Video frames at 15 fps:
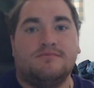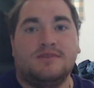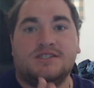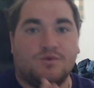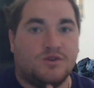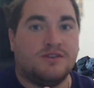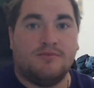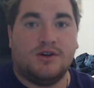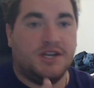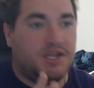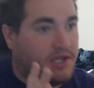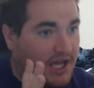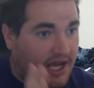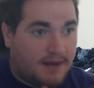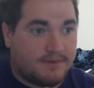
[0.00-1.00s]
Is it worth the
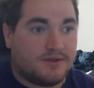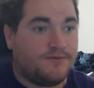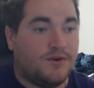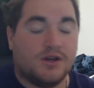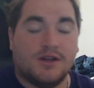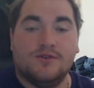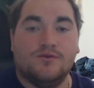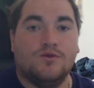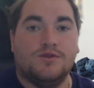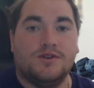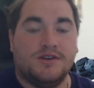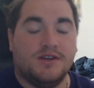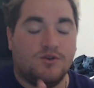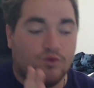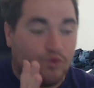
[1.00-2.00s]
money?
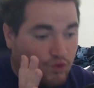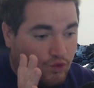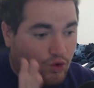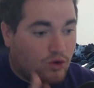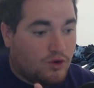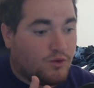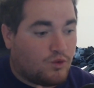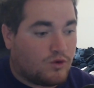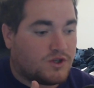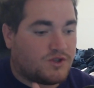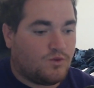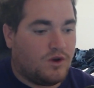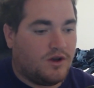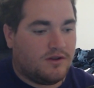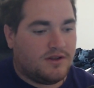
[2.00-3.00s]
Absolutely. It really works
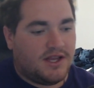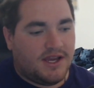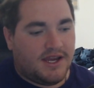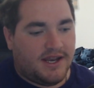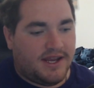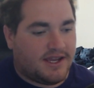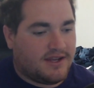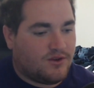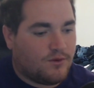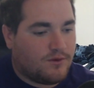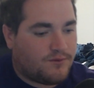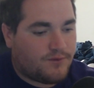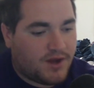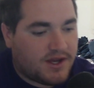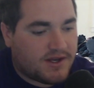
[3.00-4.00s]
well, and I can do
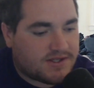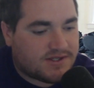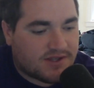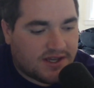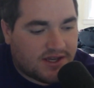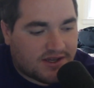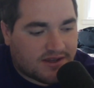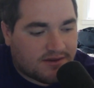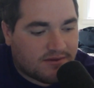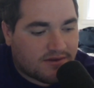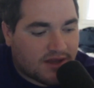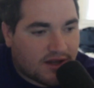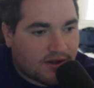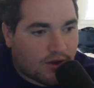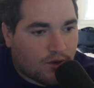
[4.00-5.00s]
effects like
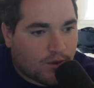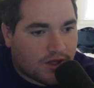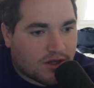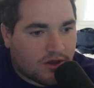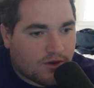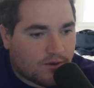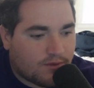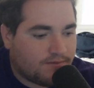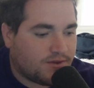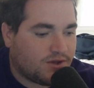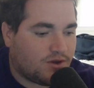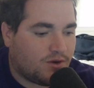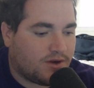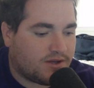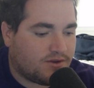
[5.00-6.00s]
hello, hello. You know,
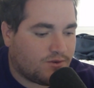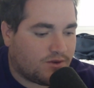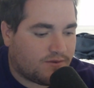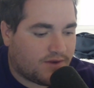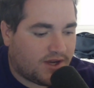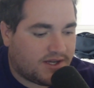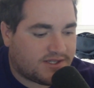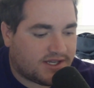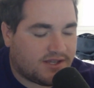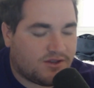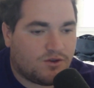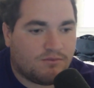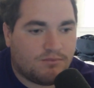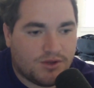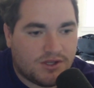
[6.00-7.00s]
I can do like fast. I can do
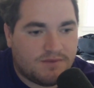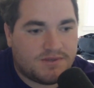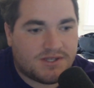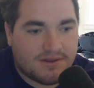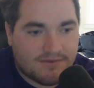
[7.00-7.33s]
the bleeps.